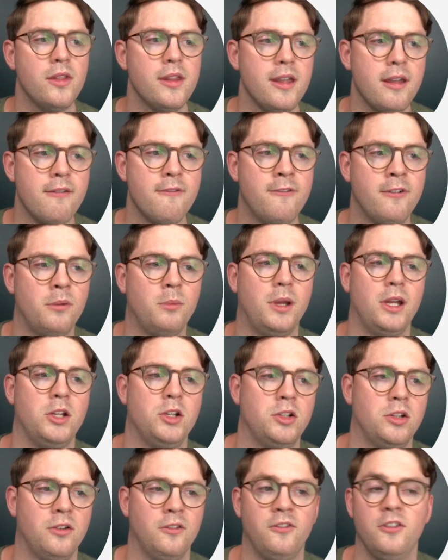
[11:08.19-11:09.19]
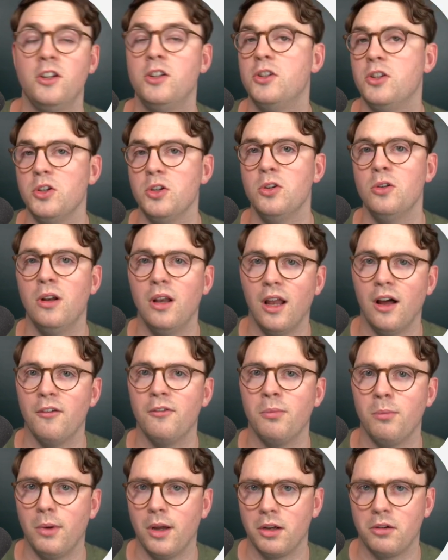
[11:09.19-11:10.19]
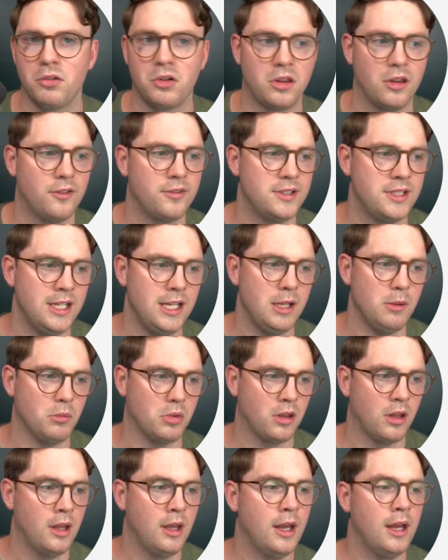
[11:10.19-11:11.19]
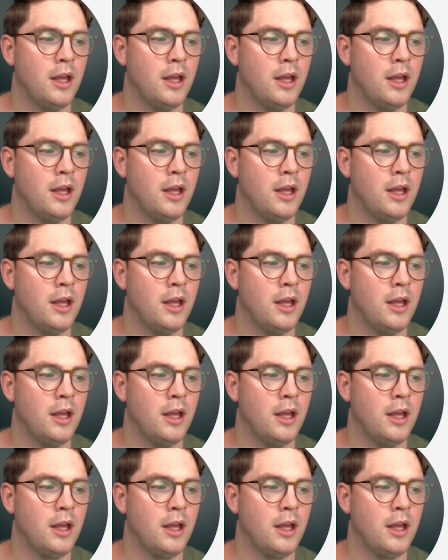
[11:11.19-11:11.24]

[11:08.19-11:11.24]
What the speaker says: the information for do you love Microsoft Teams?